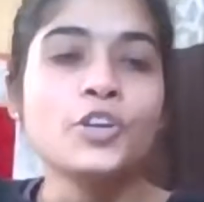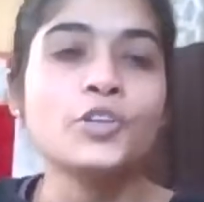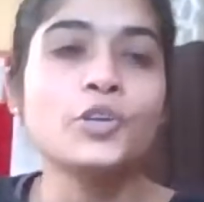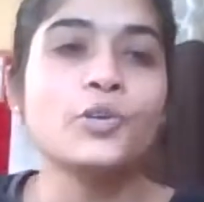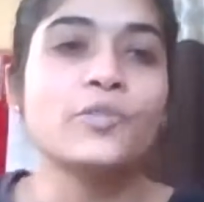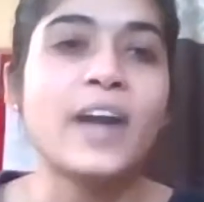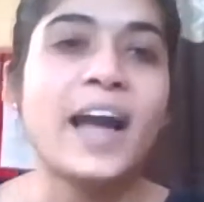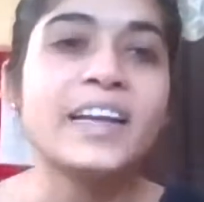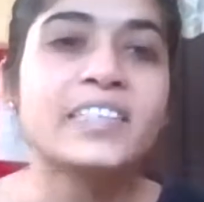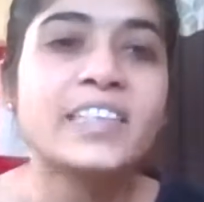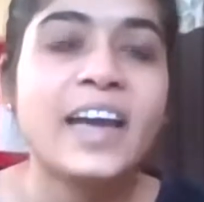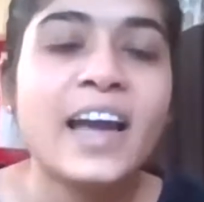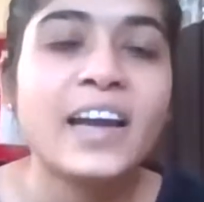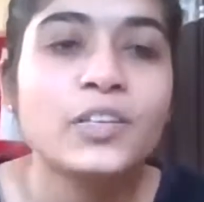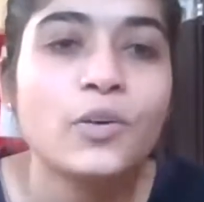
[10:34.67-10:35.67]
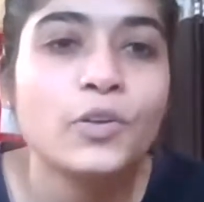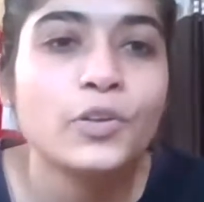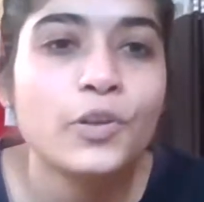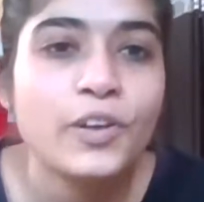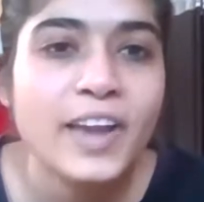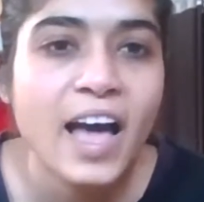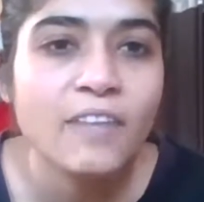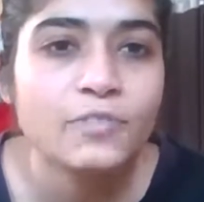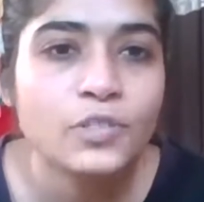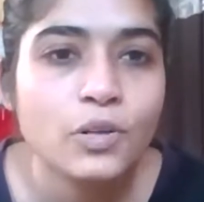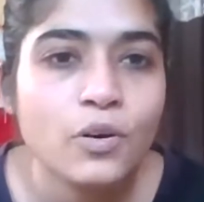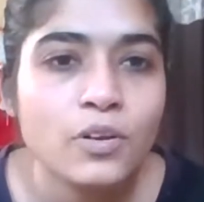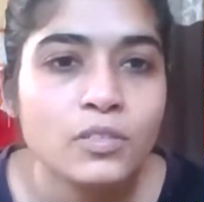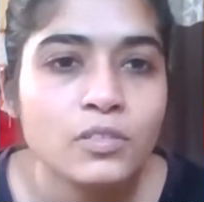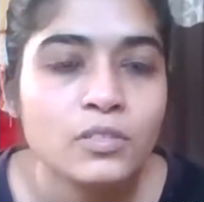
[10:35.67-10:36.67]
your right hand on your left
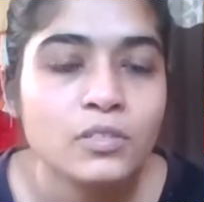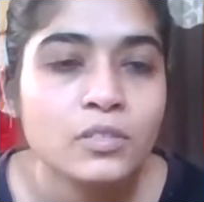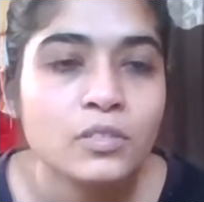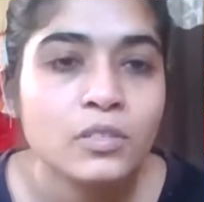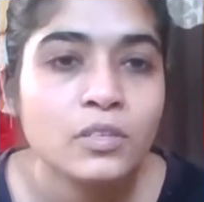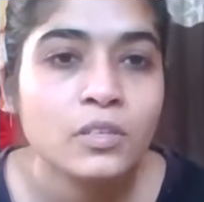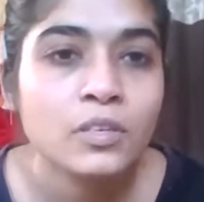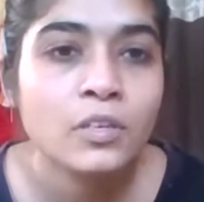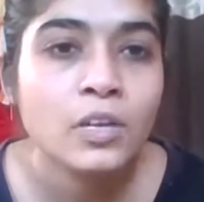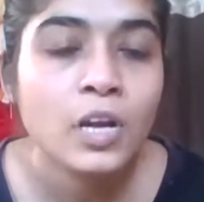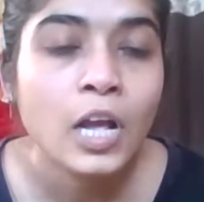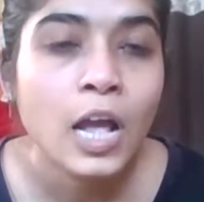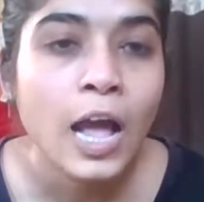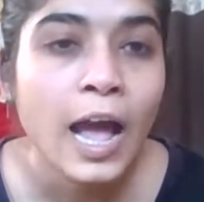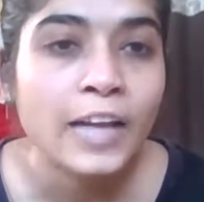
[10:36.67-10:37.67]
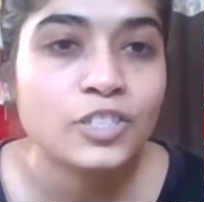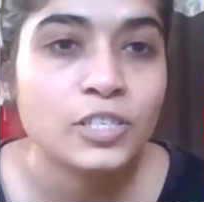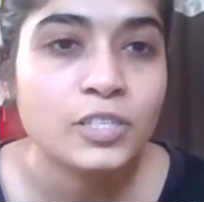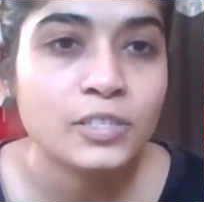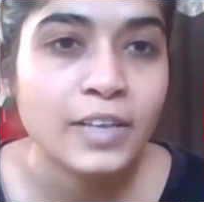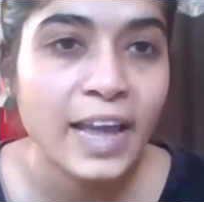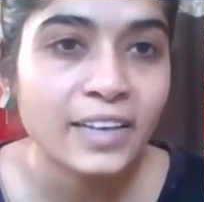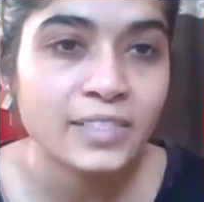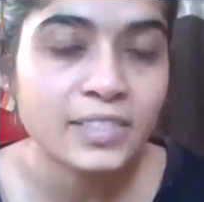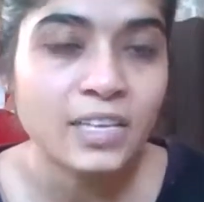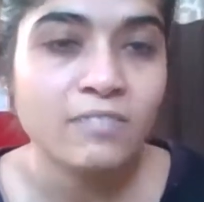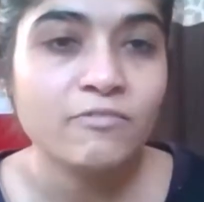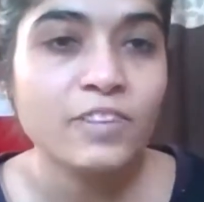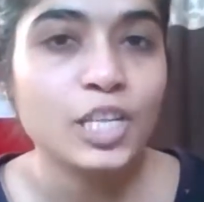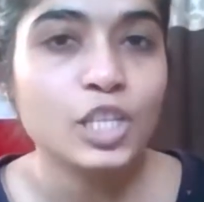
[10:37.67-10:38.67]
toes, and just like
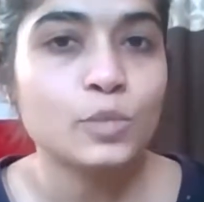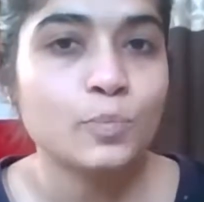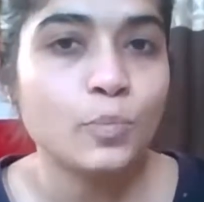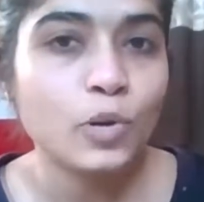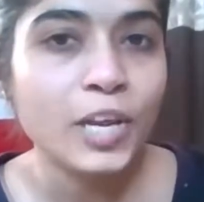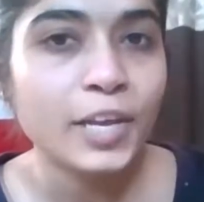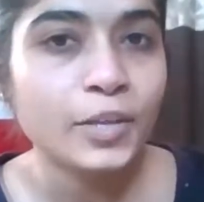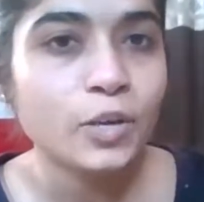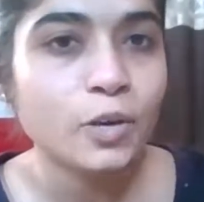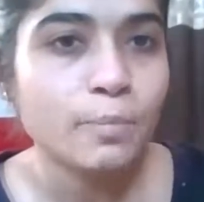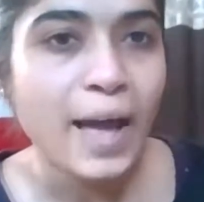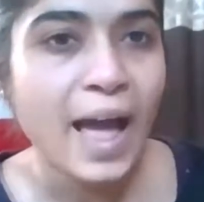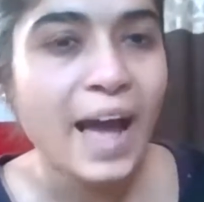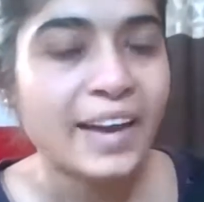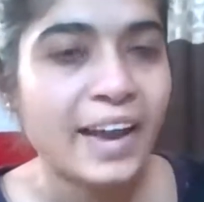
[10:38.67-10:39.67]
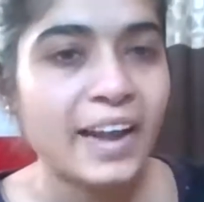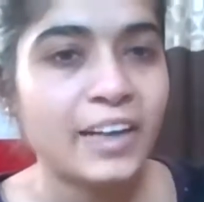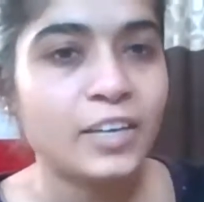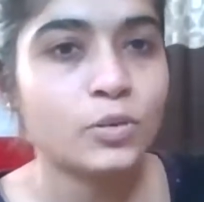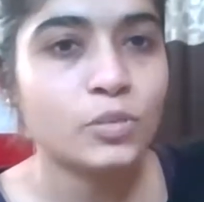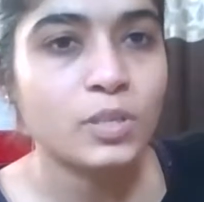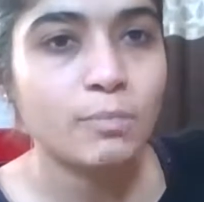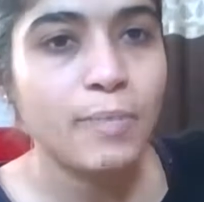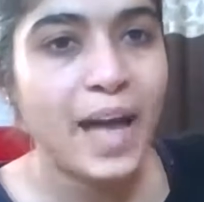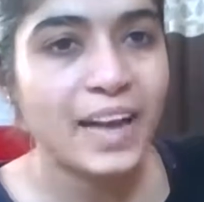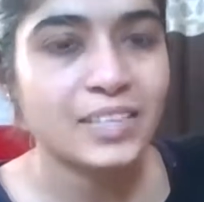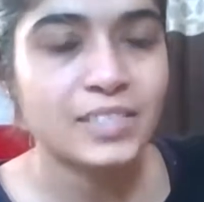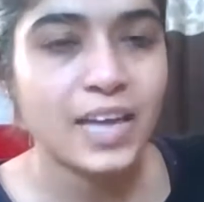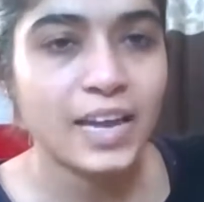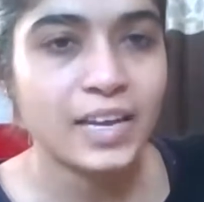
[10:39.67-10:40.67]
someone is pulling your back hand to the
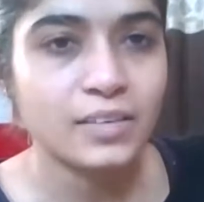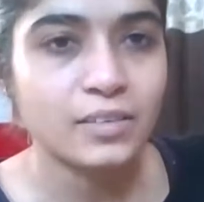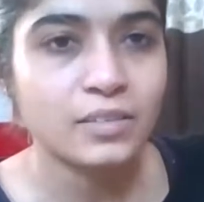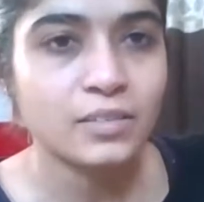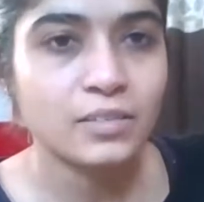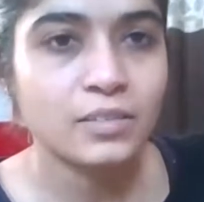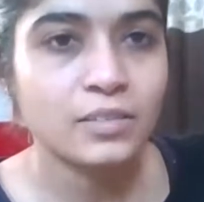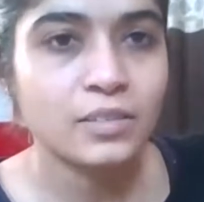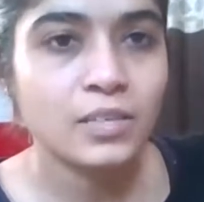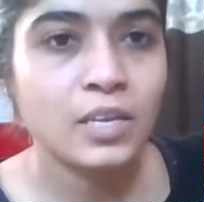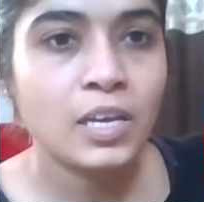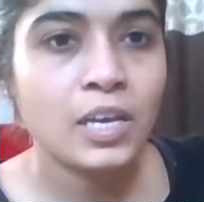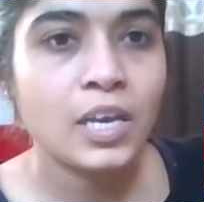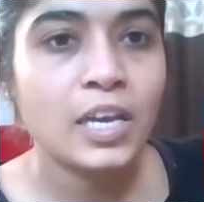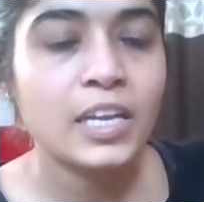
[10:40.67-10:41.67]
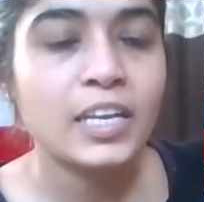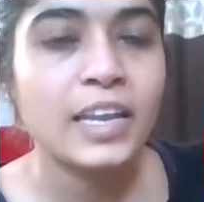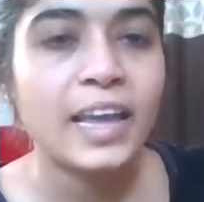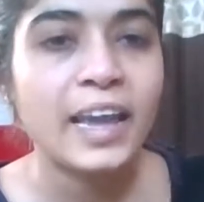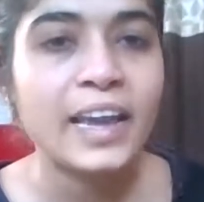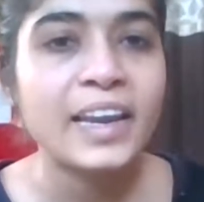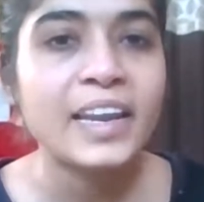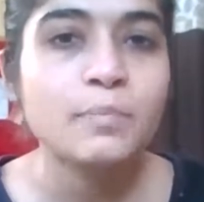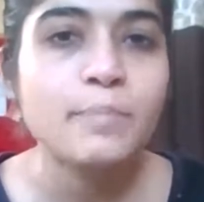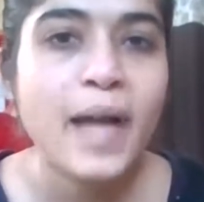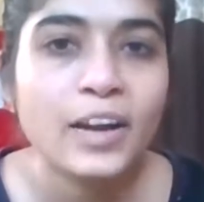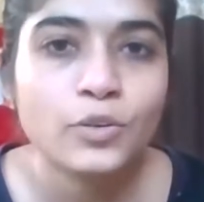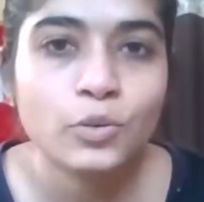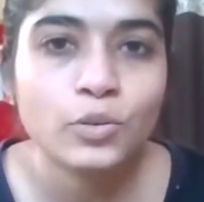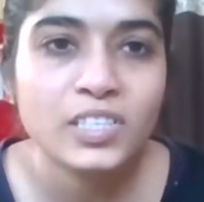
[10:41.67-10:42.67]
back side, inhaling
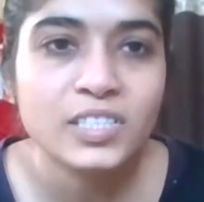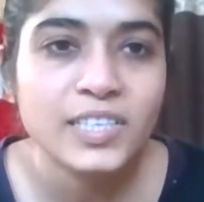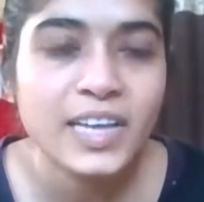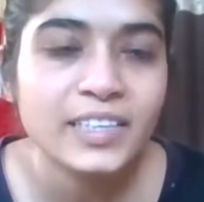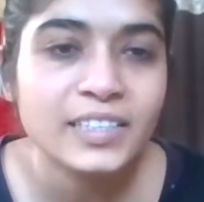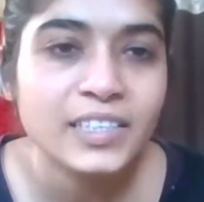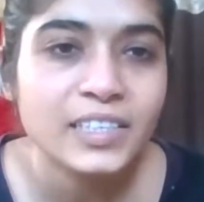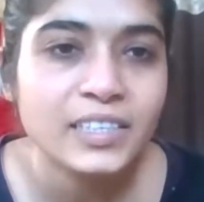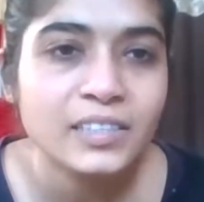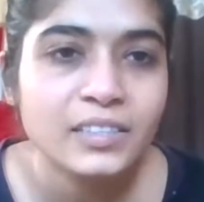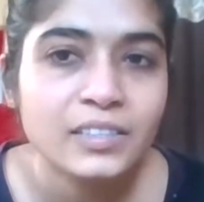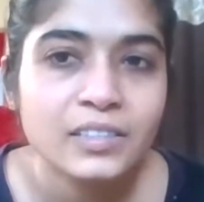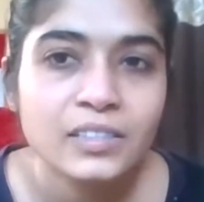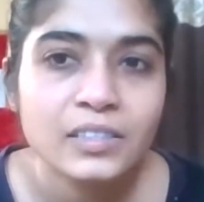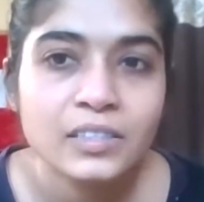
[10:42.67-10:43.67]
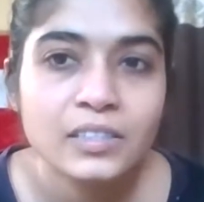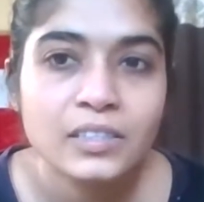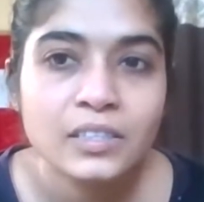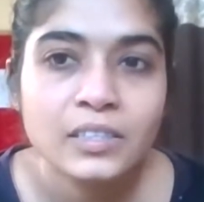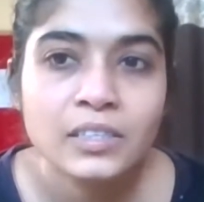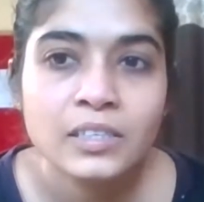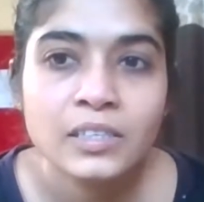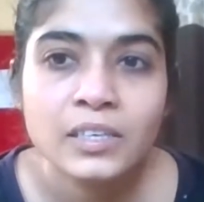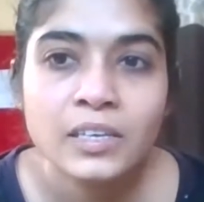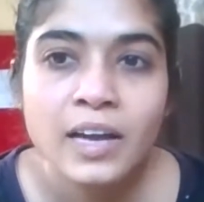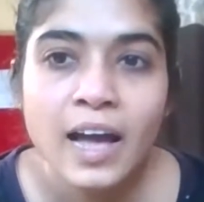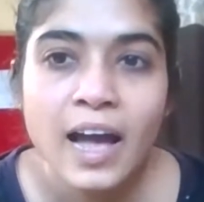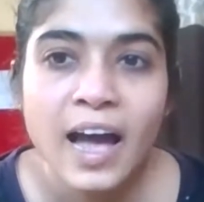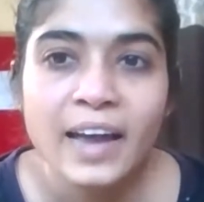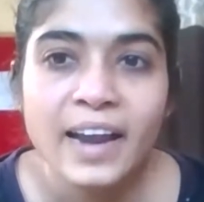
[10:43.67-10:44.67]
back to the center
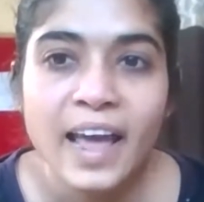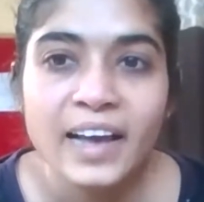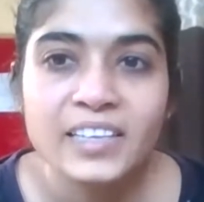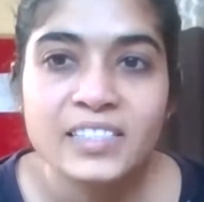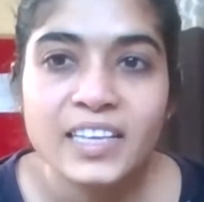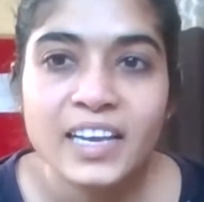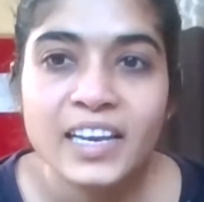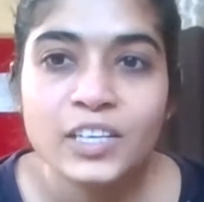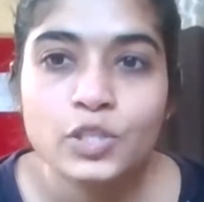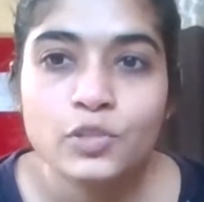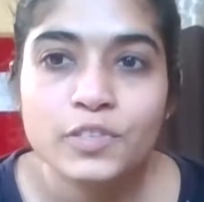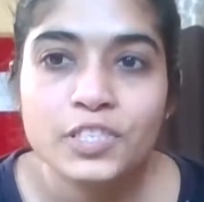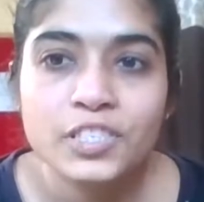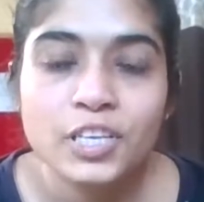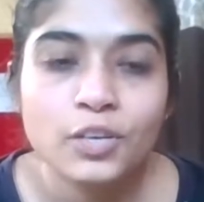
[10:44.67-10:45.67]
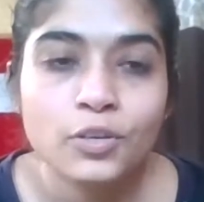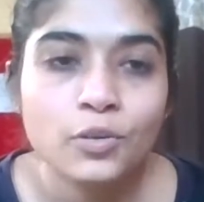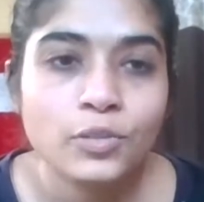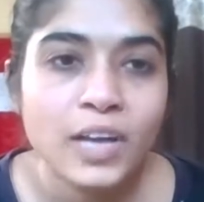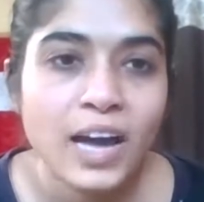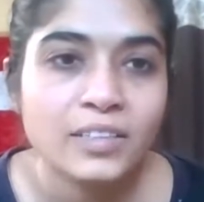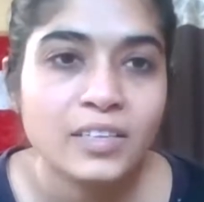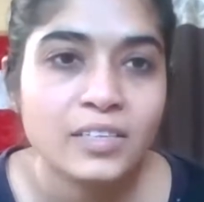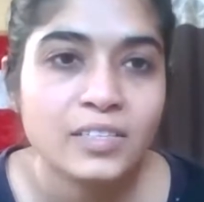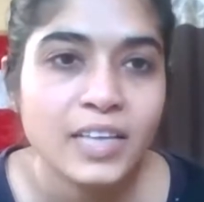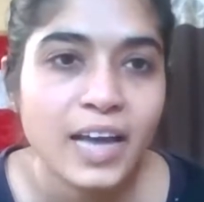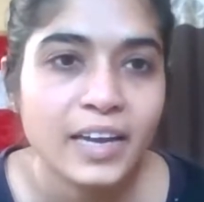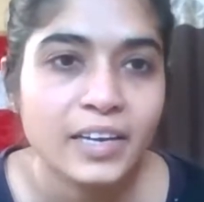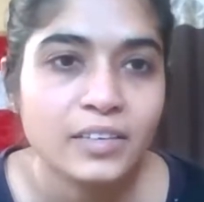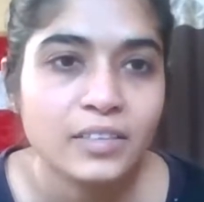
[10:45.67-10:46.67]
and exhaling, twisting to the other
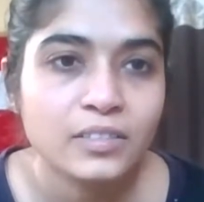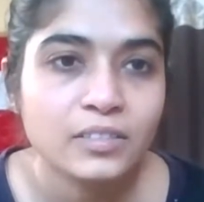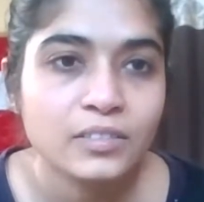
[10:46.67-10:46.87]
side.